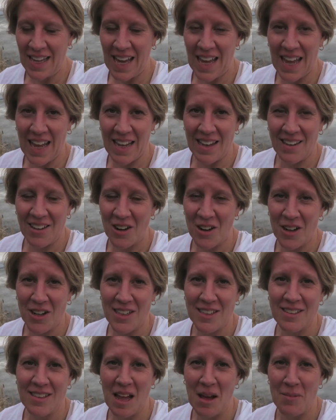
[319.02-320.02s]
and
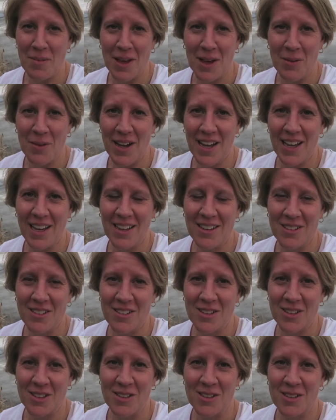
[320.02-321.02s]
Ernest Hemingway is
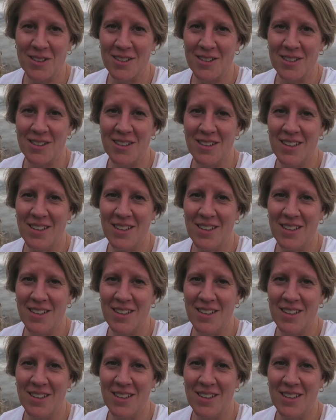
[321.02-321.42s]
just